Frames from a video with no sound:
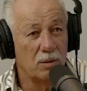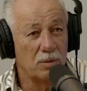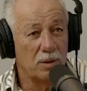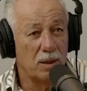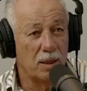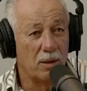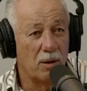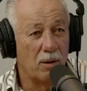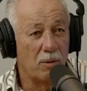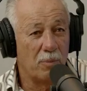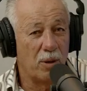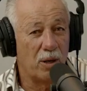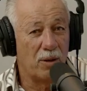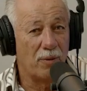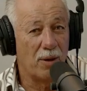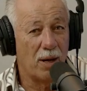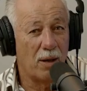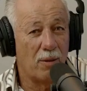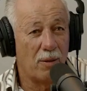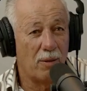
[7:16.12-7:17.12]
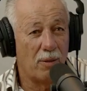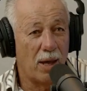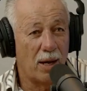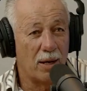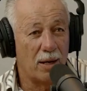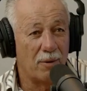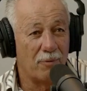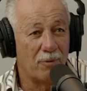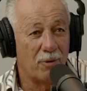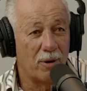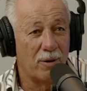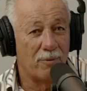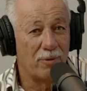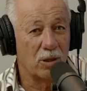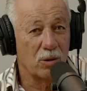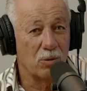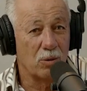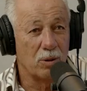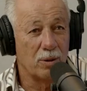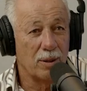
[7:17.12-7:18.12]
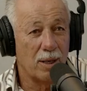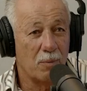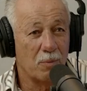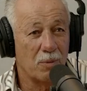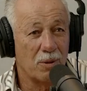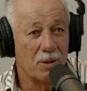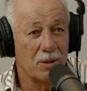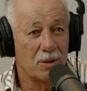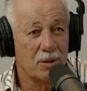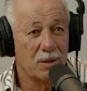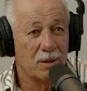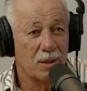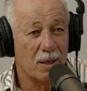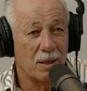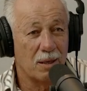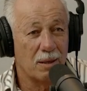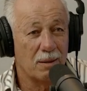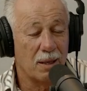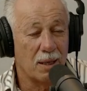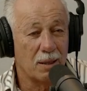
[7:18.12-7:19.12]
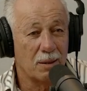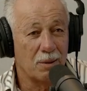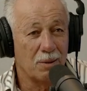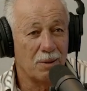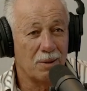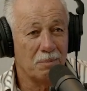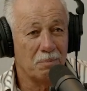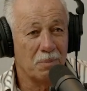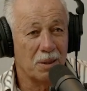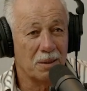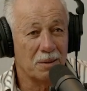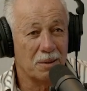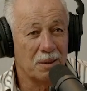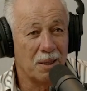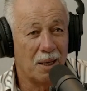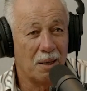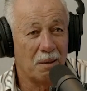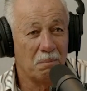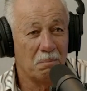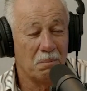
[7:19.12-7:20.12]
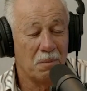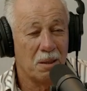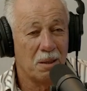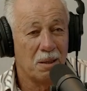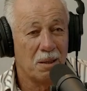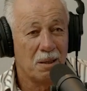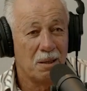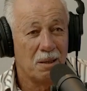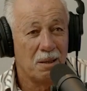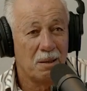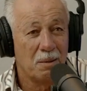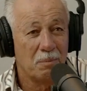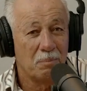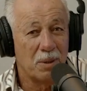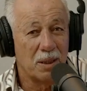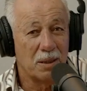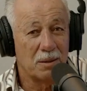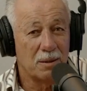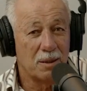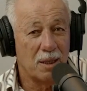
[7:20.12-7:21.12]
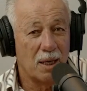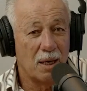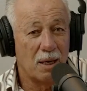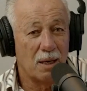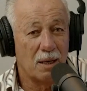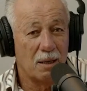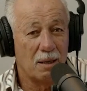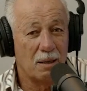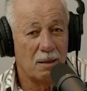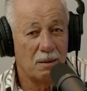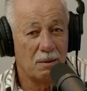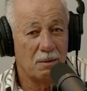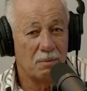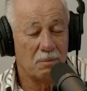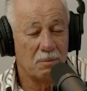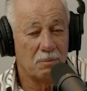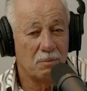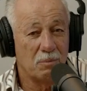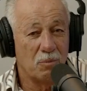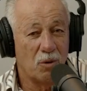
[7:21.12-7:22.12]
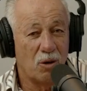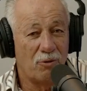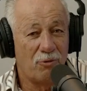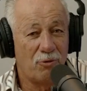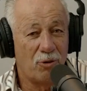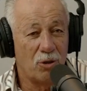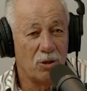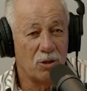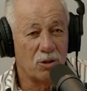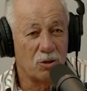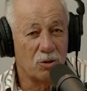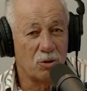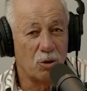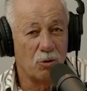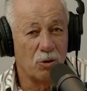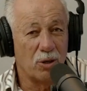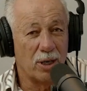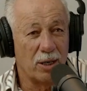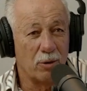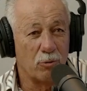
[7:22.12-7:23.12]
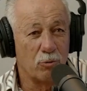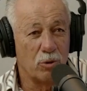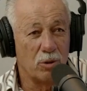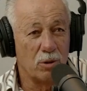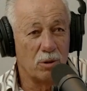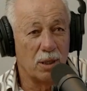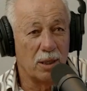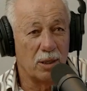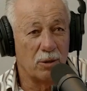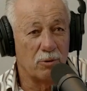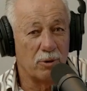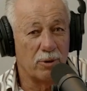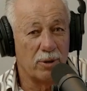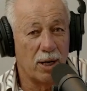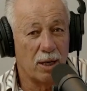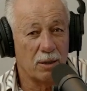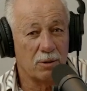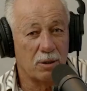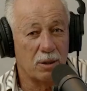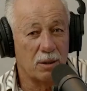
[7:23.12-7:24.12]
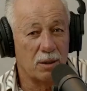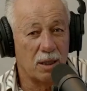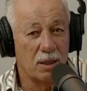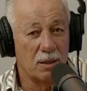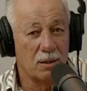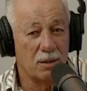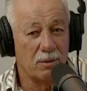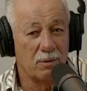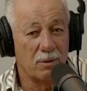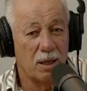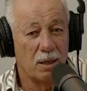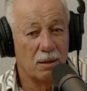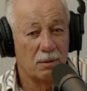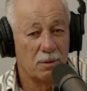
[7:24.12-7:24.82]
you know, I mean, they never ever caught up with us, thank God. But my first sort of real introduction into